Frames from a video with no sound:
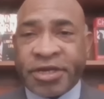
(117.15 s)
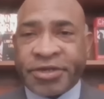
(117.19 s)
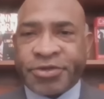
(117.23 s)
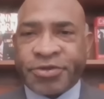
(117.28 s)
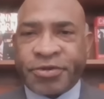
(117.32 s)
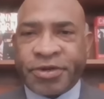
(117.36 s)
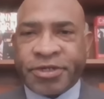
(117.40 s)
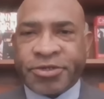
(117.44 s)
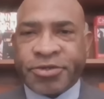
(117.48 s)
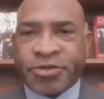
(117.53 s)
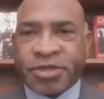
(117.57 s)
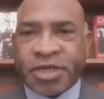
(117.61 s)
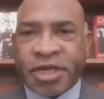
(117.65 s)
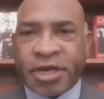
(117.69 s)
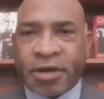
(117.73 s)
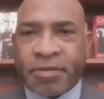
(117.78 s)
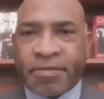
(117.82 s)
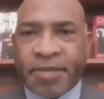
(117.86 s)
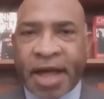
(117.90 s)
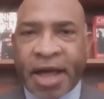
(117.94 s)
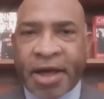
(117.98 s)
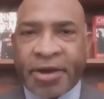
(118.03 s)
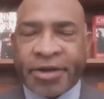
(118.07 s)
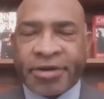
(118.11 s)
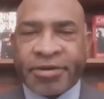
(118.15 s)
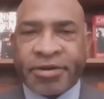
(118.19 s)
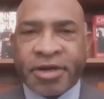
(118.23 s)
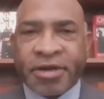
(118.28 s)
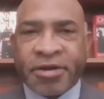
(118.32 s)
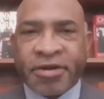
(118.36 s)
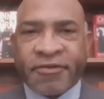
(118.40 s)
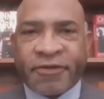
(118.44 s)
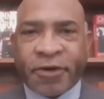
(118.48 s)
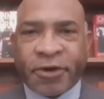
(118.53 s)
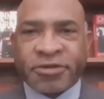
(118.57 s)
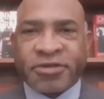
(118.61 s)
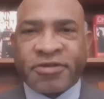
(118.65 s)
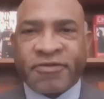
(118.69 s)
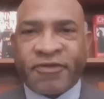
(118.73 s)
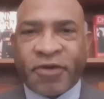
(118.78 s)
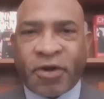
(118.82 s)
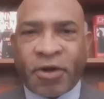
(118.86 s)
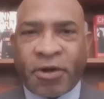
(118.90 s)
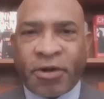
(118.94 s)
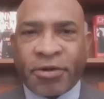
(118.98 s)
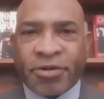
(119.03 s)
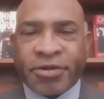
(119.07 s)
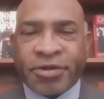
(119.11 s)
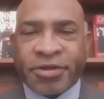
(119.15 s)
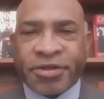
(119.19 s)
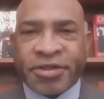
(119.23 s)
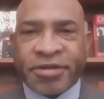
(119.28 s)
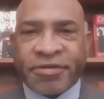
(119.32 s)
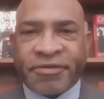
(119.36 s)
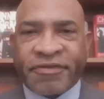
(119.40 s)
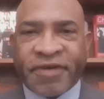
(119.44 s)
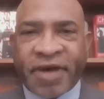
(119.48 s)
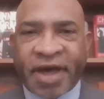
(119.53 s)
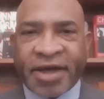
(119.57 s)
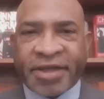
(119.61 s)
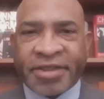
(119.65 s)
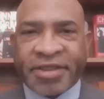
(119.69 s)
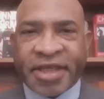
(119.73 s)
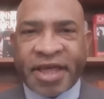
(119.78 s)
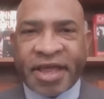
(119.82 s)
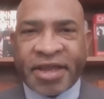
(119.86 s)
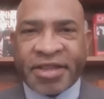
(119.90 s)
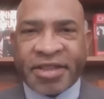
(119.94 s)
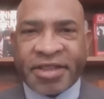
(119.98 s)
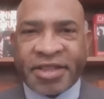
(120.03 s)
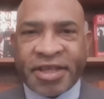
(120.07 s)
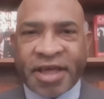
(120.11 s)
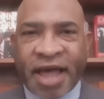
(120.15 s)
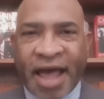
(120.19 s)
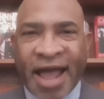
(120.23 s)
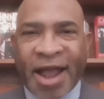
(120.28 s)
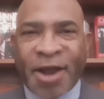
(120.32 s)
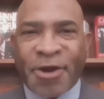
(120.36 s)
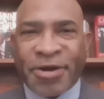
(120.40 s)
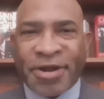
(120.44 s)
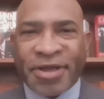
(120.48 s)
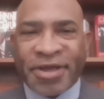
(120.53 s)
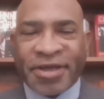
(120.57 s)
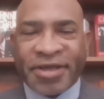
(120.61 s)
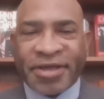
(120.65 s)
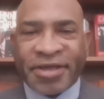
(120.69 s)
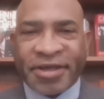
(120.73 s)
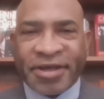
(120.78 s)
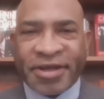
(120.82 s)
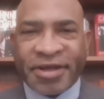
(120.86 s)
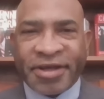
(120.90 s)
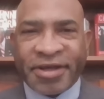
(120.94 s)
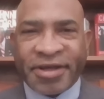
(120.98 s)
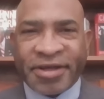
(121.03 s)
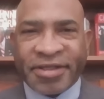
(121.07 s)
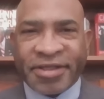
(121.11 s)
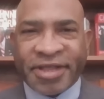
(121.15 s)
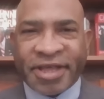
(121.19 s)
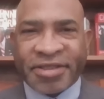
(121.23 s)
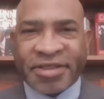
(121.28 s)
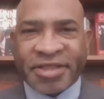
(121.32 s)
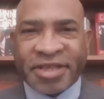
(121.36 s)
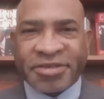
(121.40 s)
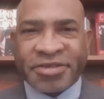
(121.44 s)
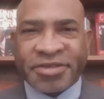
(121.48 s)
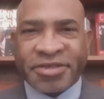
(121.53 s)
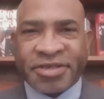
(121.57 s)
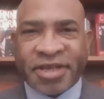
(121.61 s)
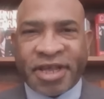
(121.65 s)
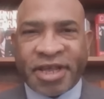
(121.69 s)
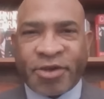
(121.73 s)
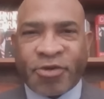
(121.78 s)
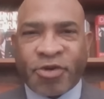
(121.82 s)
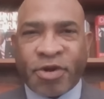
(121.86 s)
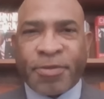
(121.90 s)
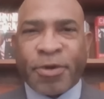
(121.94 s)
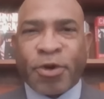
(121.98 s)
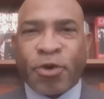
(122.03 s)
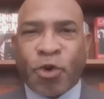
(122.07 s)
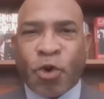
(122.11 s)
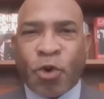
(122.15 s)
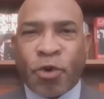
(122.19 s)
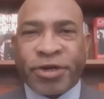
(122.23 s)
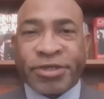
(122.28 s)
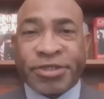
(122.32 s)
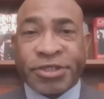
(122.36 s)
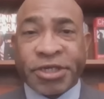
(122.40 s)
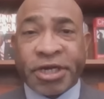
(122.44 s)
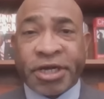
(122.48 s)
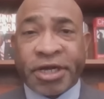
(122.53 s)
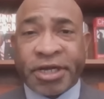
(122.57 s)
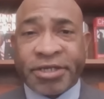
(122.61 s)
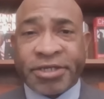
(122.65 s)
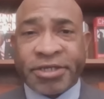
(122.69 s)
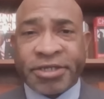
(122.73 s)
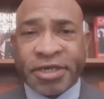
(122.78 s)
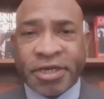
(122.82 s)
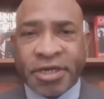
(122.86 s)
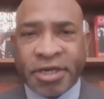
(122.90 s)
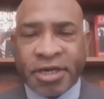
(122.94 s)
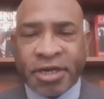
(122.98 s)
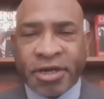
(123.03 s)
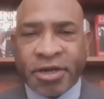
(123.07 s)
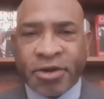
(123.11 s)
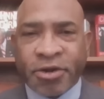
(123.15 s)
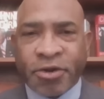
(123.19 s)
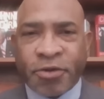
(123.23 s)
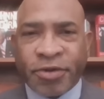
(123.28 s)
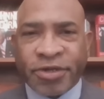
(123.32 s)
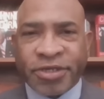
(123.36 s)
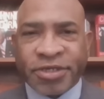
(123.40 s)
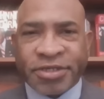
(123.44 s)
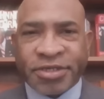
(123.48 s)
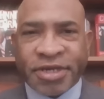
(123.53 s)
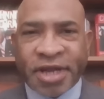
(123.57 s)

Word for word: things are interesting about it. First of all, the fact that the irony that this is a criminal court judge who